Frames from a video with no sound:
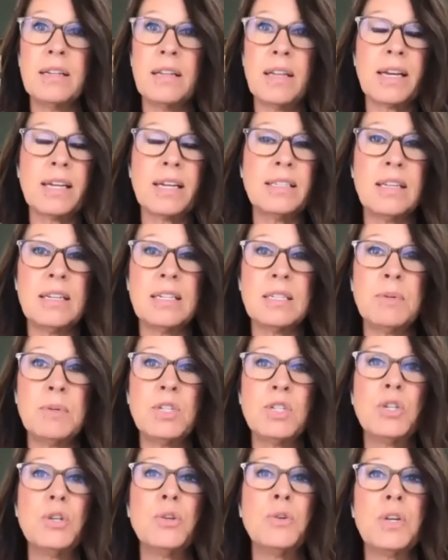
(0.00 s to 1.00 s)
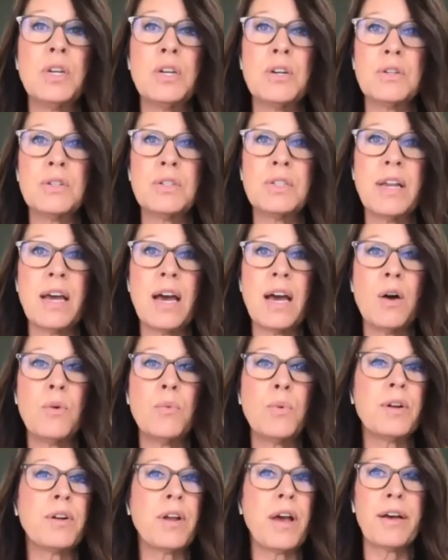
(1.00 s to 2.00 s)
Like I said, it's been 2 years now.
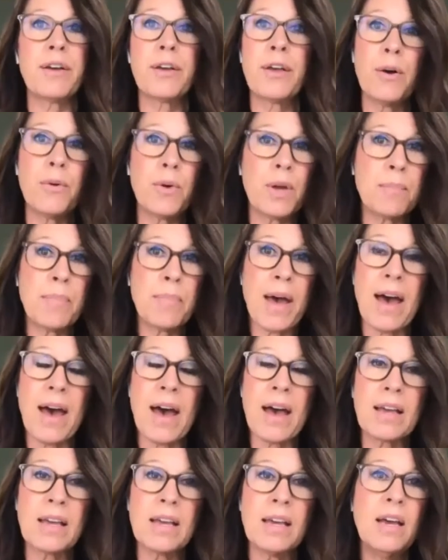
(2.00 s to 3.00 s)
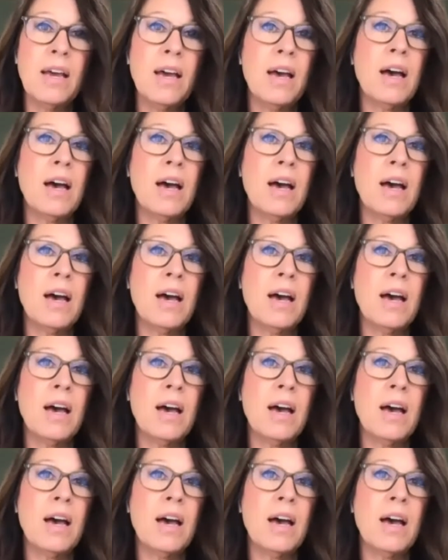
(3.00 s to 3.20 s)
We're not going back.